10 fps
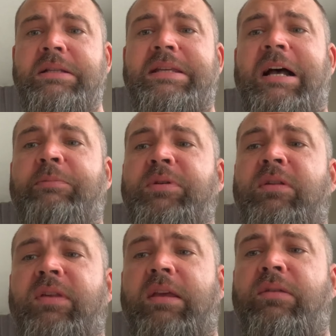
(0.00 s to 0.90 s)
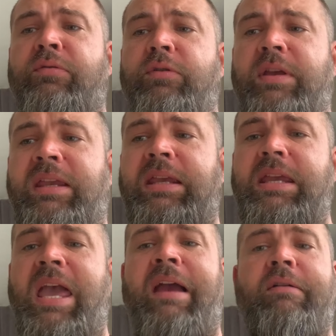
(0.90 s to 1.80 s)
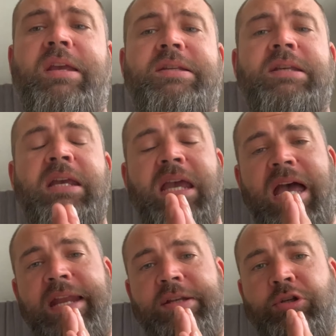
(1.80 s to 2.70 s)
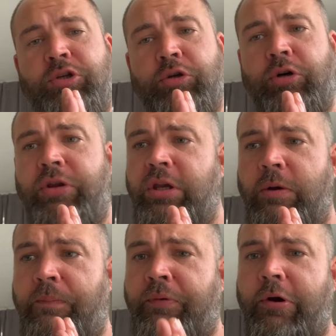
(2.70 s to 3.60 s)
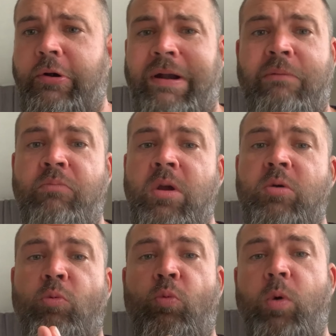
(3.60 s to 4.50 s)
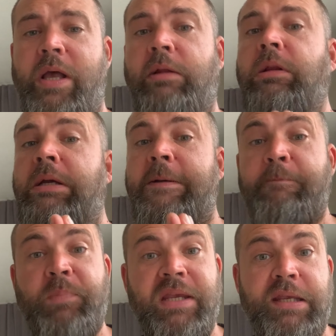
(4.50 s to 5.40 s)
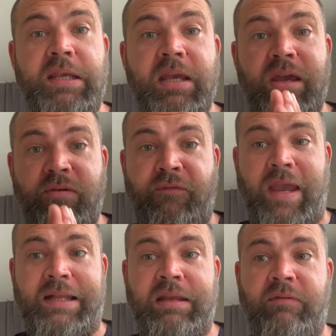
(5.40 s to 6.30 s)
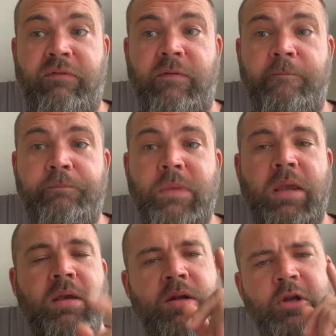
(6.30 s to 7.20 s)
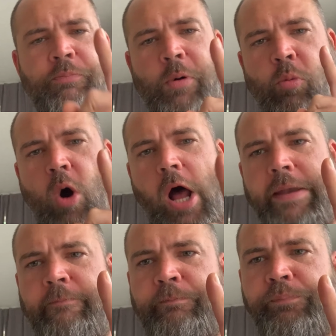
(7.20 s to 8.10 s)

to help you think through the key areas and ensure that your program will be effective. Number one,